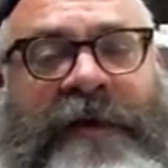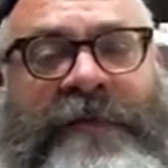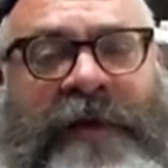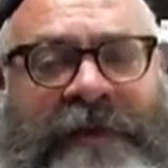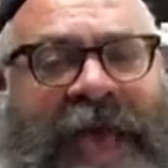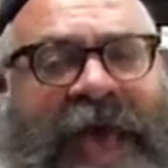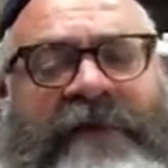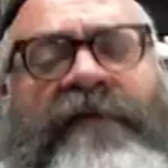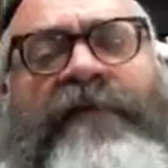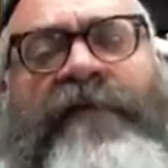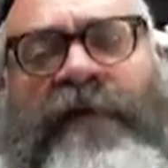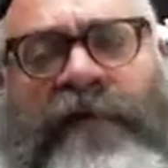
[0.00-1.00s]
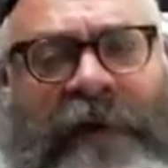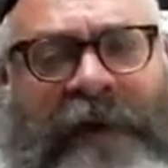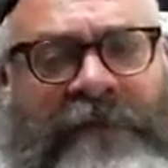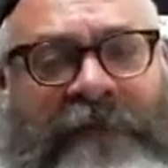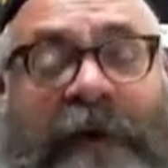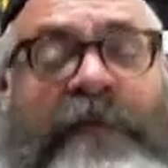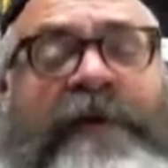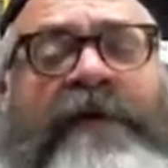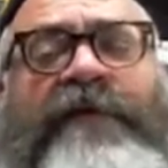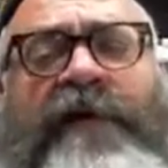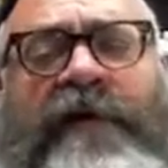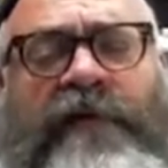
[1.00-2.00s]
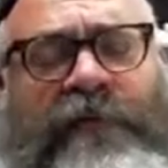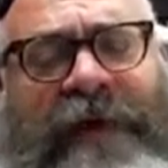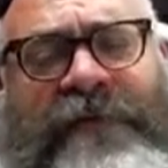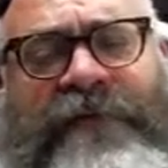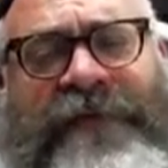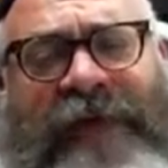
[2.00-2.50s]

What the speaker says: But you have to feel grateful. And when you feel grateful,